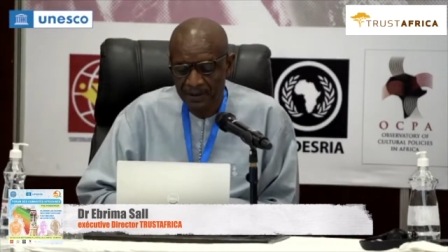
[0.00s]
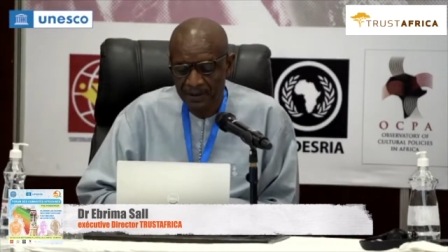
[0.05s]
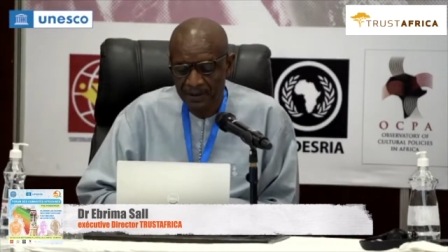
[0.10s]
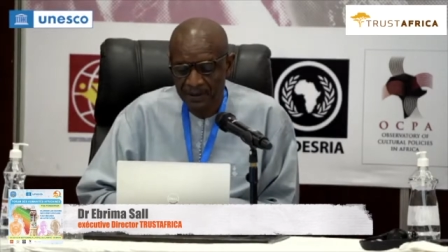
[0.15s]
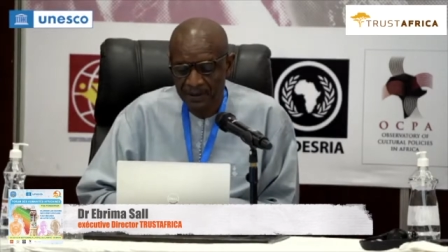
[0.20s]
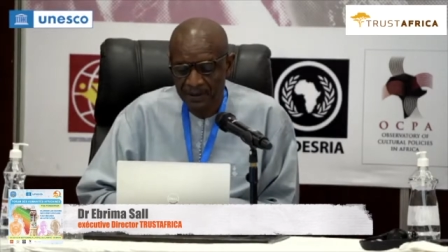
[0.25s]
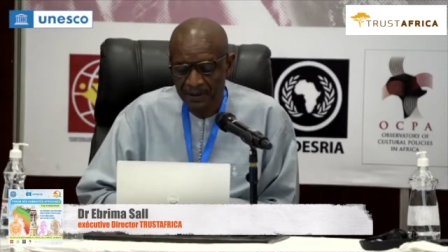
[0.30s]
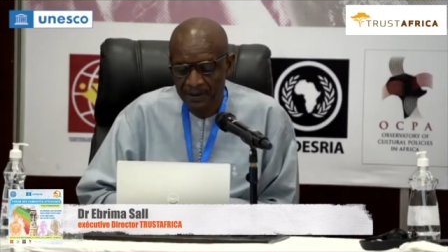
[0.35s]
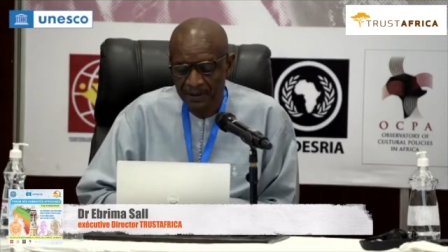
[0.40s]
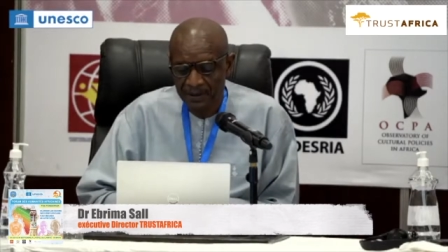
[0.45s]

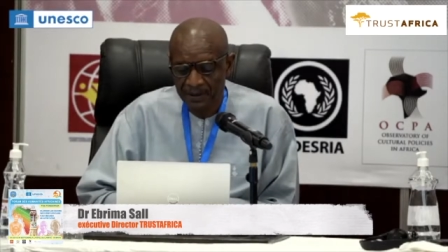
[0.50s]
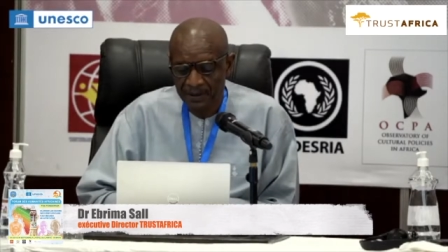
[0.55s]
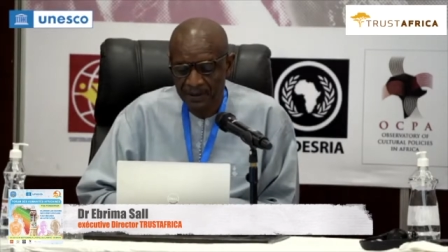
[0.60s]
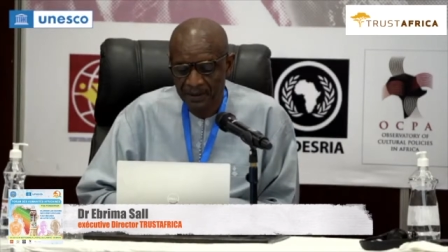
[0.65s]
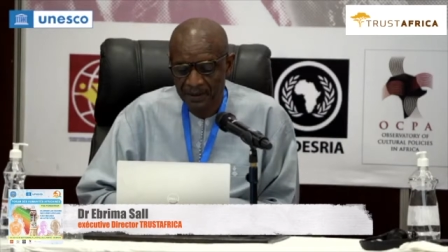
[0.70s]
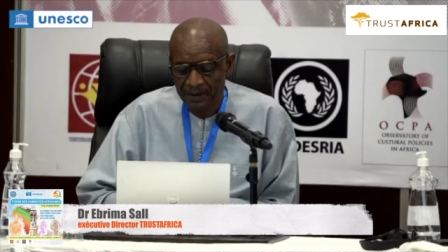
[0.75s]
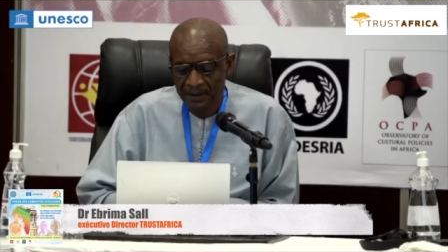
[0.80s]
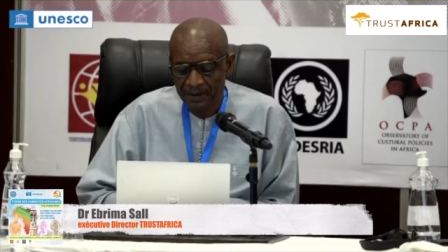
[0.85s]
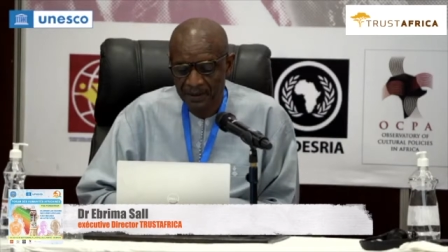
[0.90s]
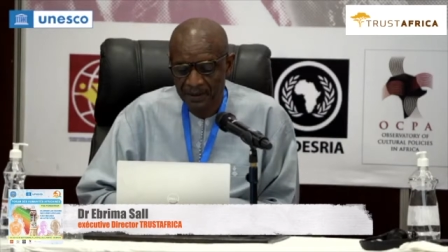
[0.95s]

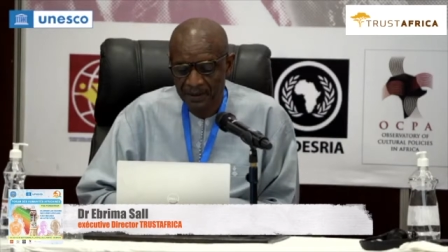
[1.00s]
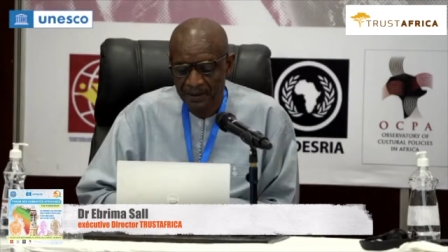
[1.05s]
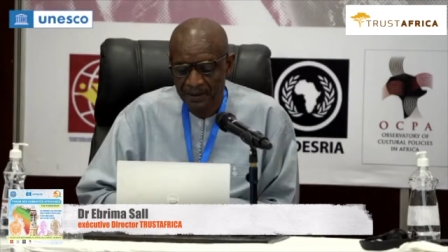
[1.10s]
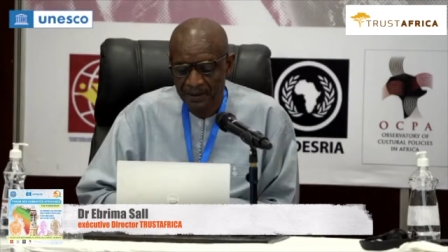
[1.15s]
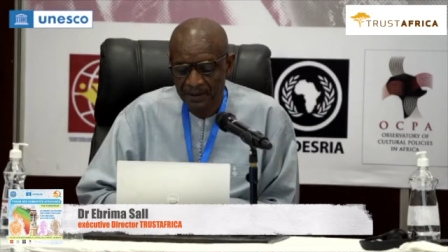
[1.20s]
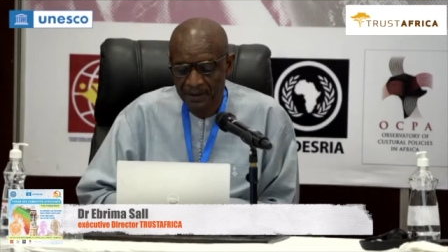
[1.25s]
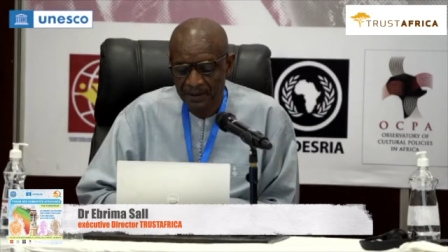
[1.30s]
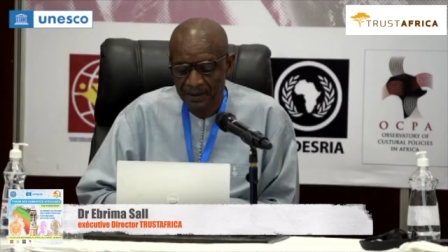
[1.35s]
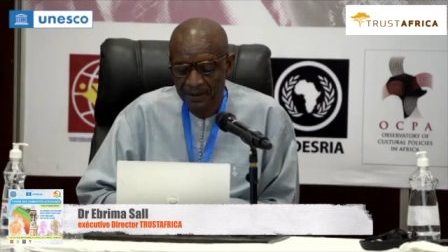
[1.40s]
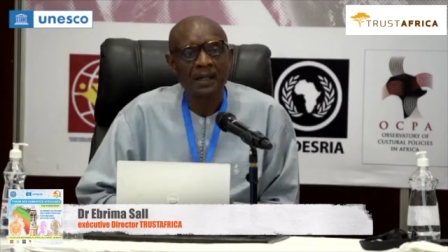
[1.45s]
Eurocentrism
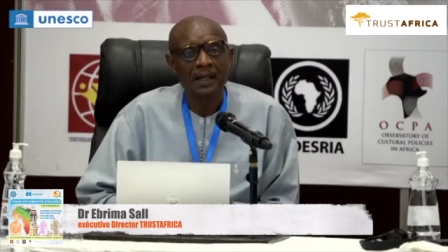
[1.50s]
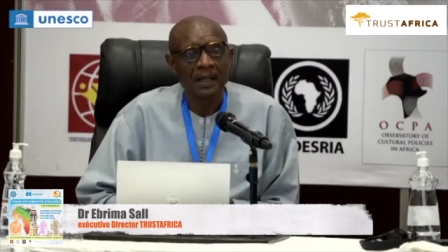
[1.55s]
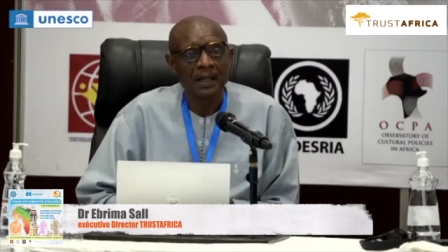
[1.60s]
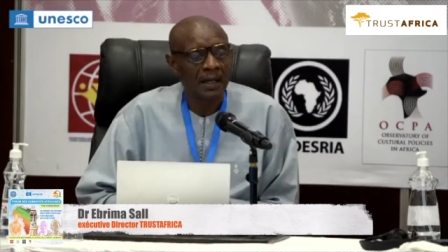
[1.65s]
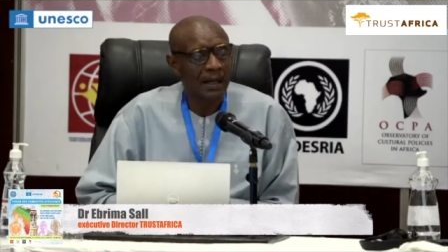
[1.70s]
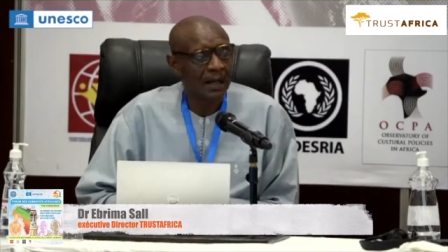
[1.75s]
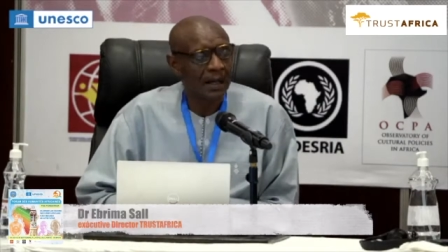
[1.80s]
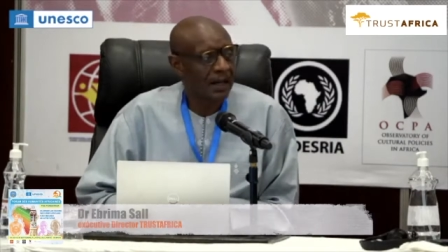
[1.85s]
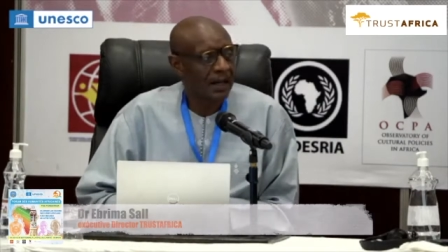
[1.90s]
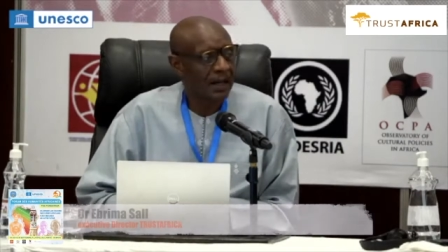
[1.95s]

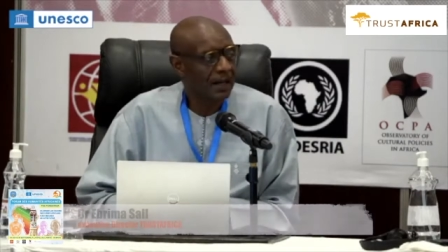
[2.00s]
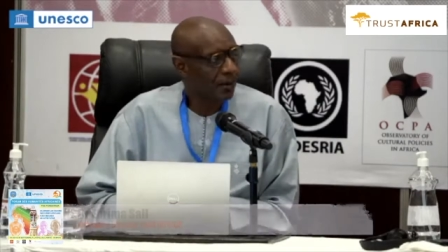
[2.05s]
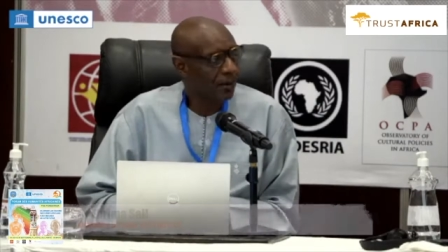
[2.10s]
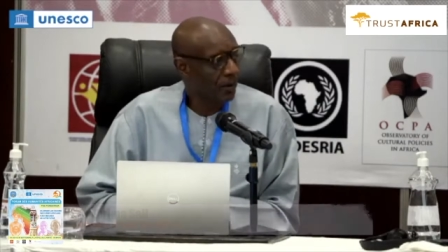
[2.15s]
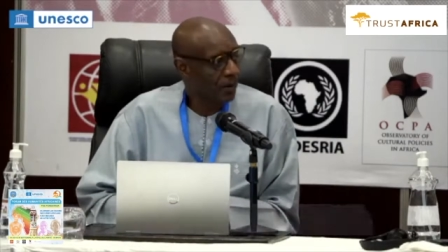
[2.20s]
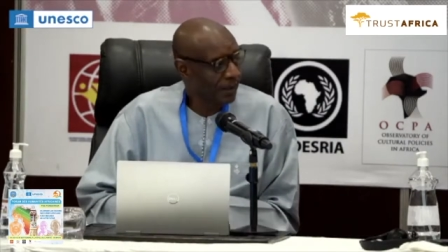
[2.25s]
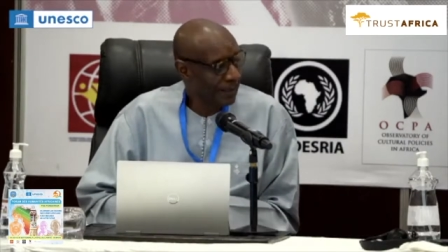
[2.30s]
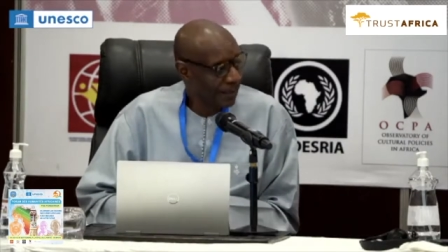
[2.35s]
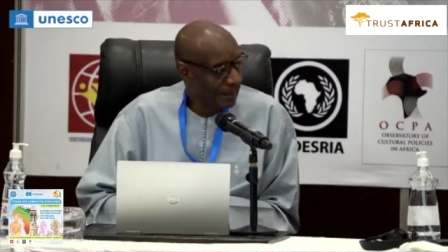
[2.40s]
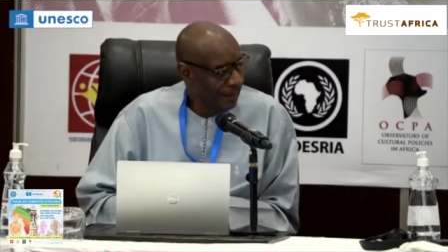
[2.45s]
and
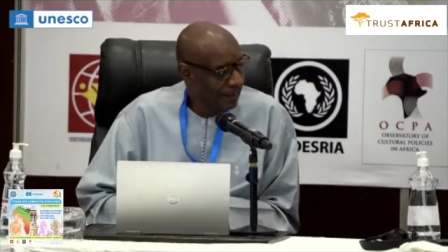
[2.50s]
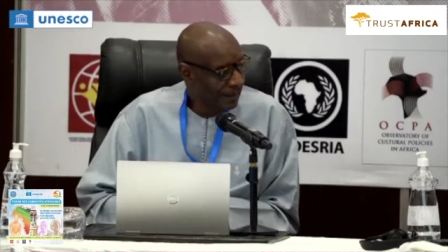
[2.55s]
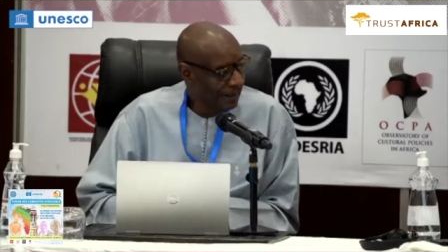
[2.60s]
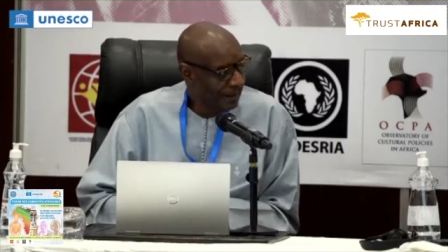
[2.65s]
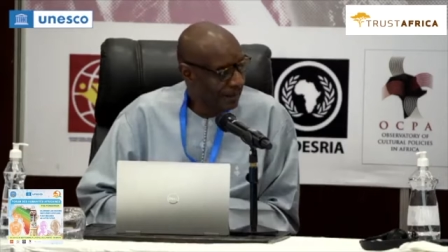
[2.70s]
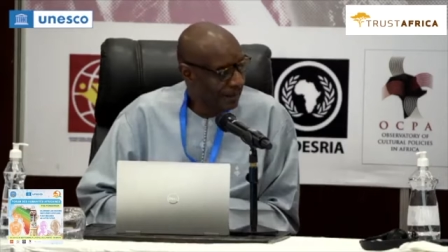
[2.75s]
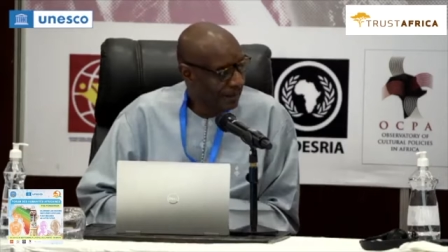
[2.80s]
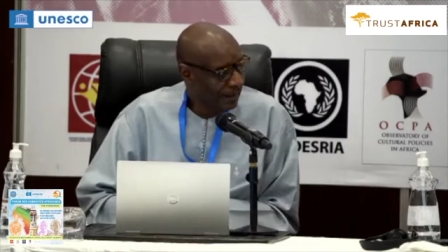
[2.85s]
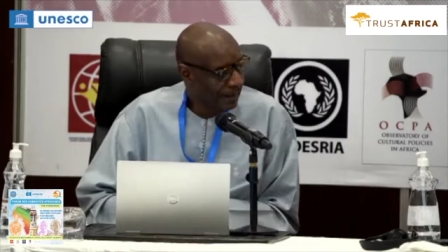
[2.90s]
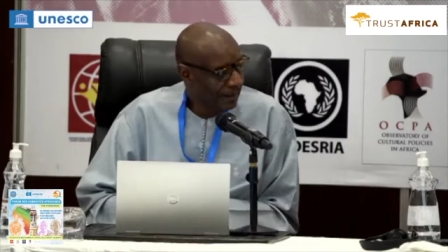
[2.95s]
coloniality